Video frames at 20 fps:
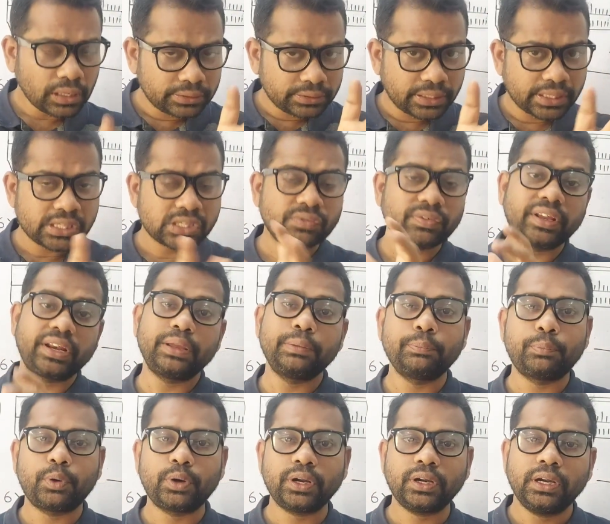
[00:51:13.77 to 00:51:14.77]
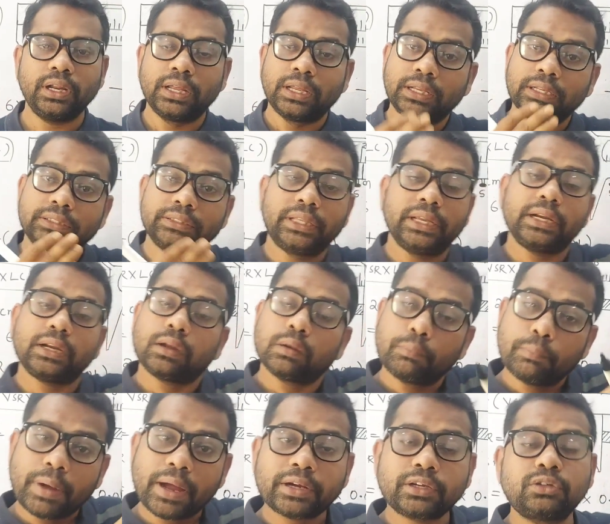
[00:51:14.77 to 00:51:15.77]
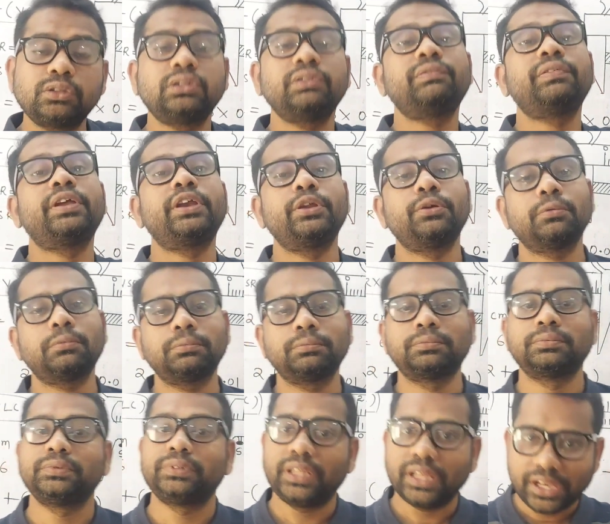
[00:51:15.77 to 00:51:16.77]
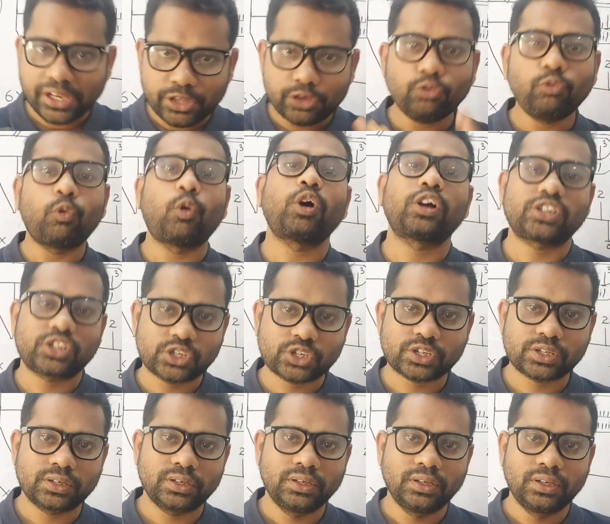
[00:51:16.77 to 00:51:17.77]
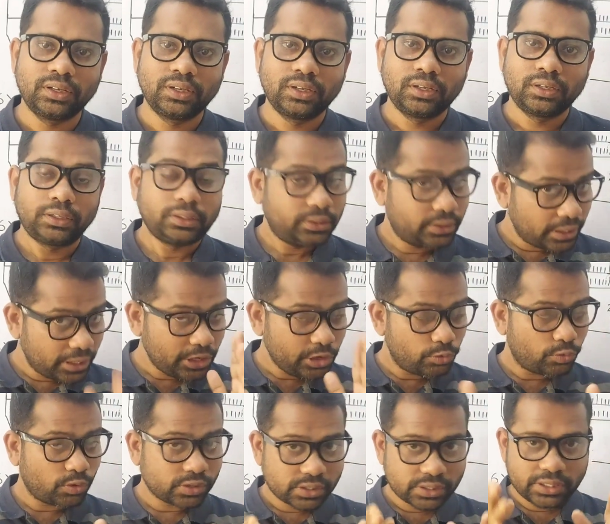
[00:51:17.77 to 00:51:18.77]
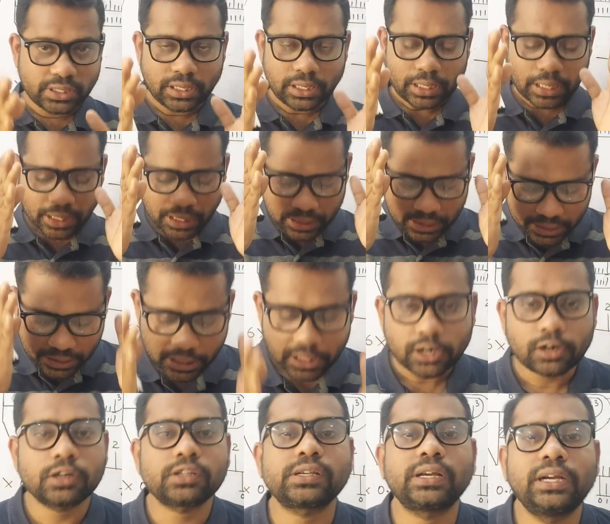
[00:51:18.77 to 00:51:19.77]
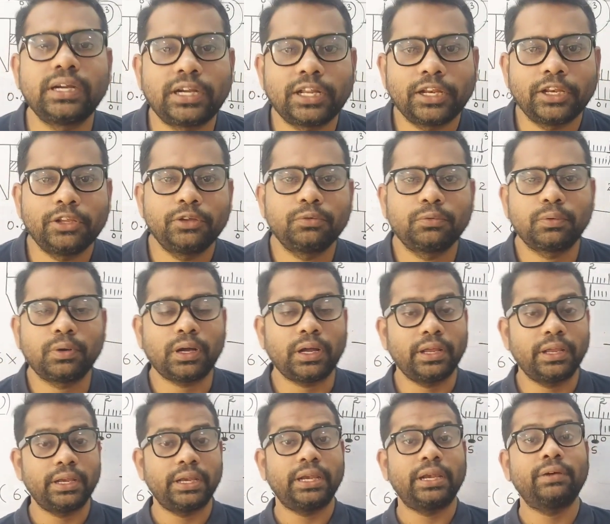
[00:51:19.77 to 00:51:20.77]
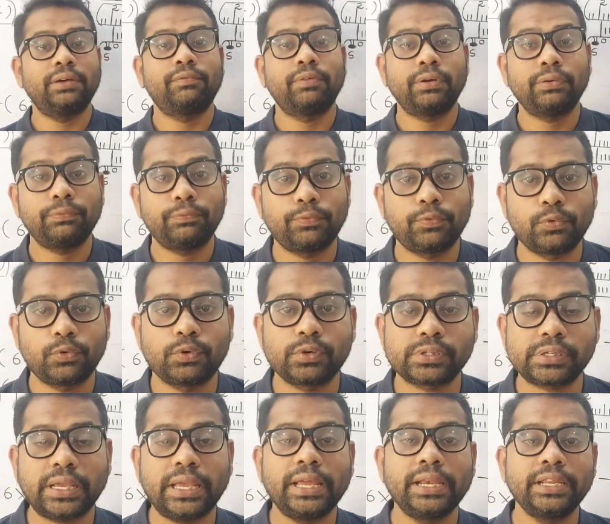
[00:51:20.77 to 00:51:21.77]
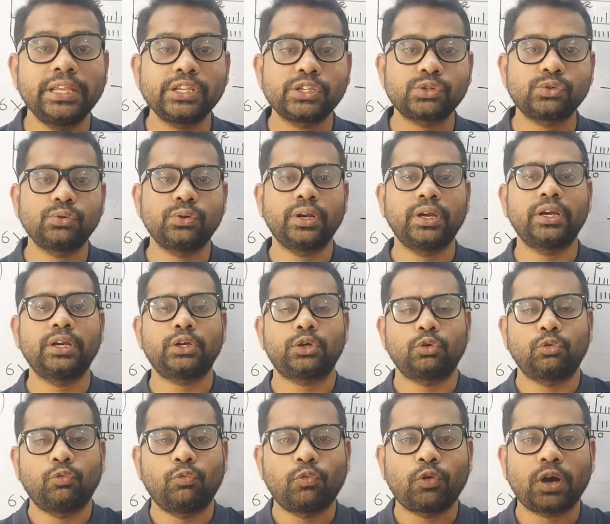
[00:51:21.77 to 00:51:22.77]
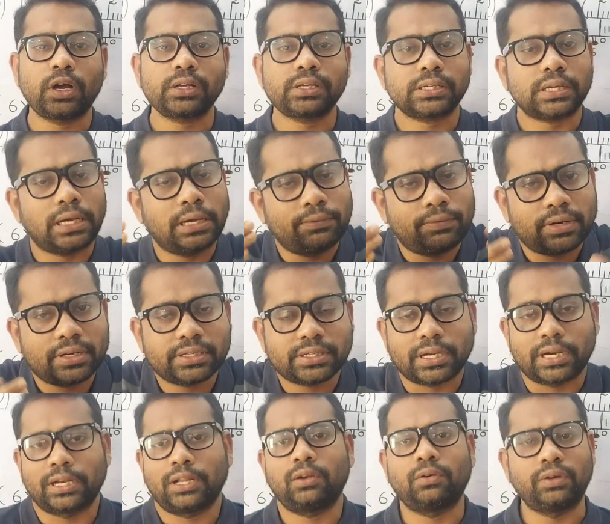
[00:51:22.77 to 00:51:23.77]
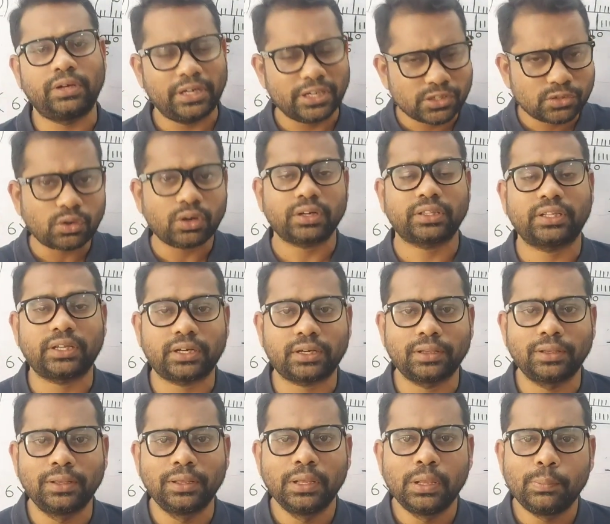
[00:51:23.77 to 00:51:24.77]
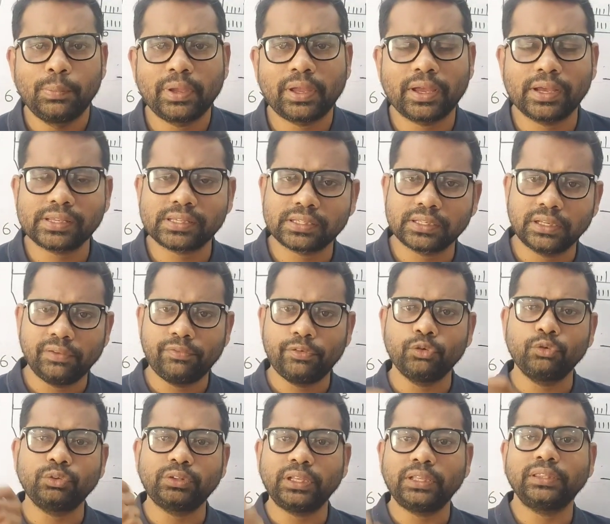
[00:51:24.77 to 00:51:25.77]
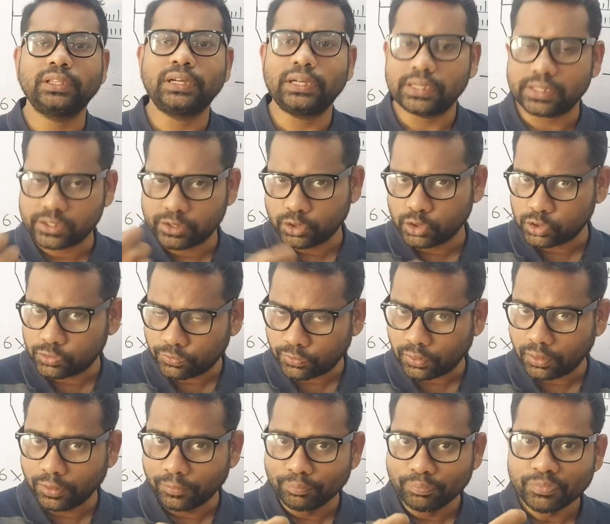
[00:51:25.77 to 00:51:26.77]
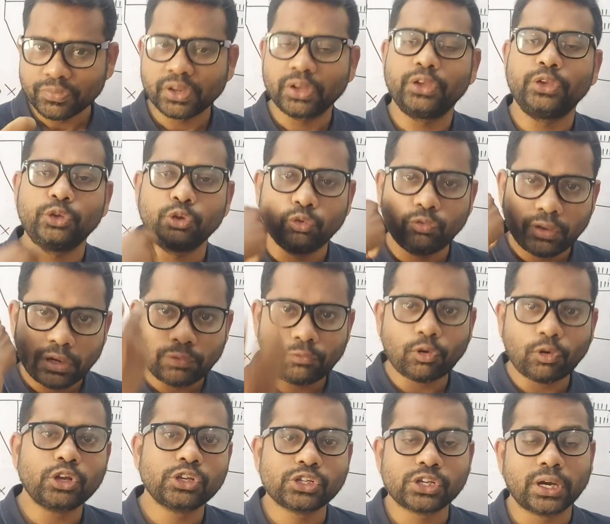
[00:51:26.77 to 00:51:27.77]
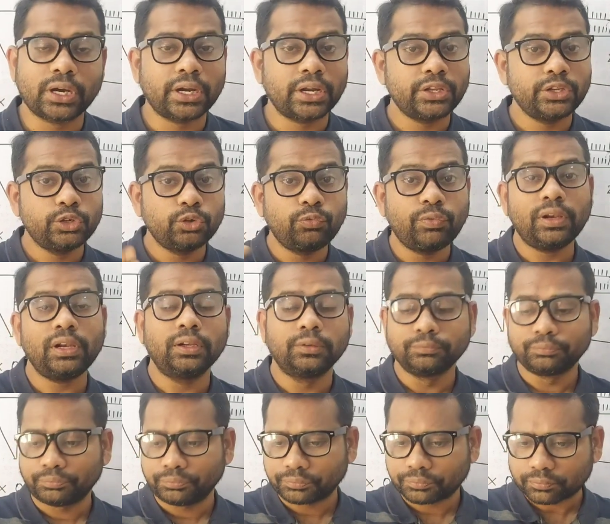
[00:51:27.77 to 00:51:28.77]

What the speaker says: That is very important. Then come back to the video. Then you watch. Children, again here also I will tell you, I never force any student to watch our channel. It is not that. Because if you think that it is useful, you will watch and you will